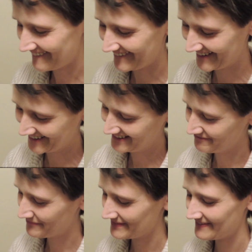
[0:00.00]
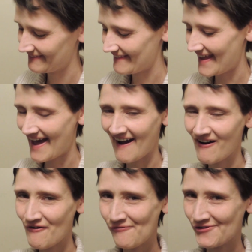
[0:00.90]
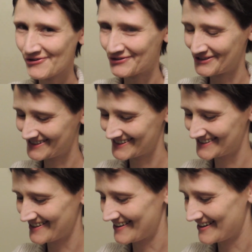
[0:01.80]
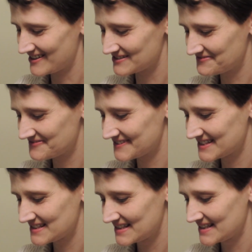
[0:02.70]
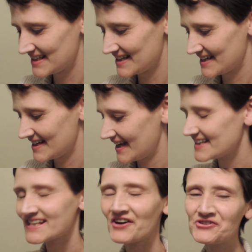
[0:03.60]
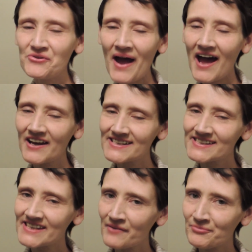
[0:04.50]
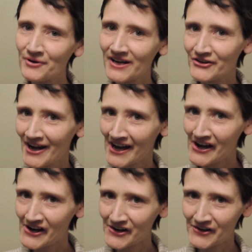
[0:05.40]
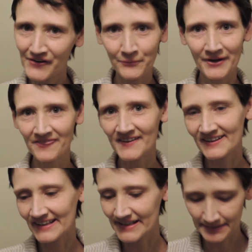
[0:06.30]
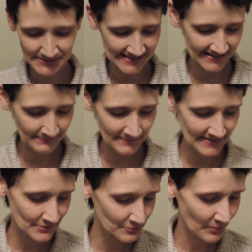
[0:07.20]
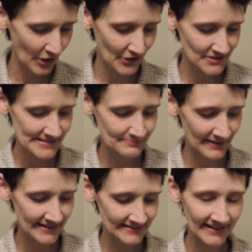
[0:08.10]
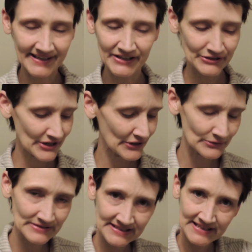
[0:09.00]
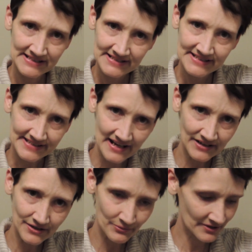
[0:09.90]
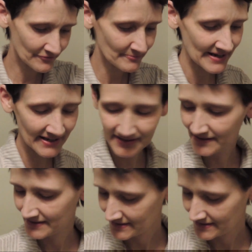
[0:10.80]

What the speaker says: Alrighty. Now for the good stuff. it tells you how to separate your hair with the clips and the equal parts, but like, you know, it's not going to work for me.